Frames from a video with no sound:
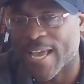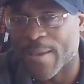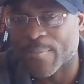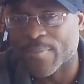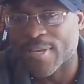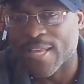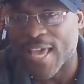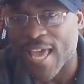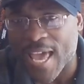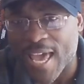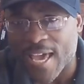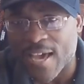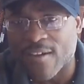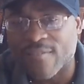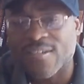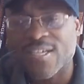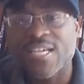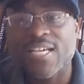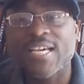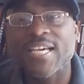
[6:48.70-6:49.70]
happen to have
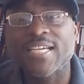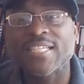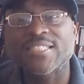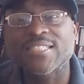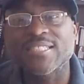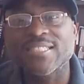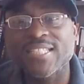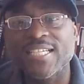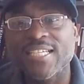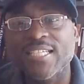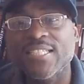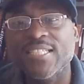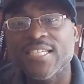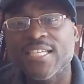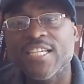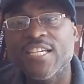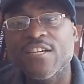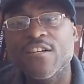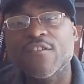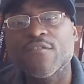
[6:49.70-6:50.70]
and see
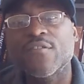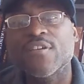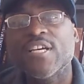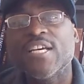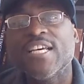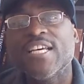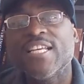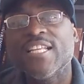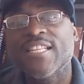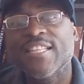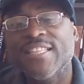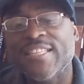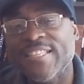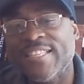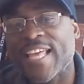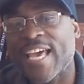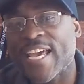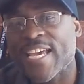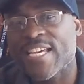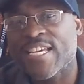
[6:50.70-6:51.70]
if
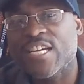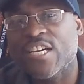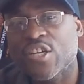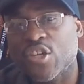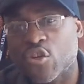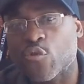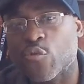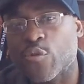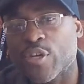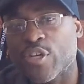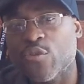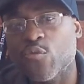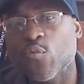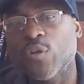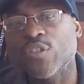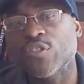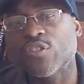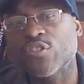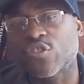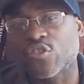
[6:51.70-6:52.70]
they agree
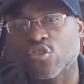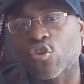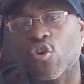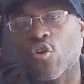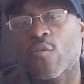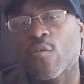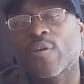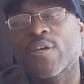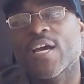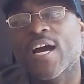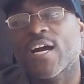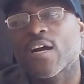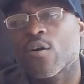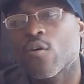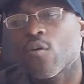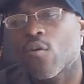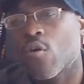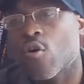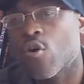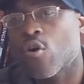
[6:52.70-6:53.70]
with Tazaryach
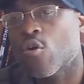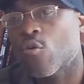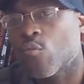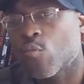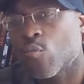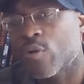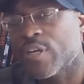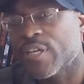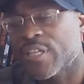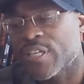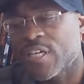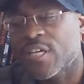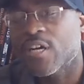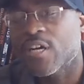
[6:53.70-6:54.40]
or with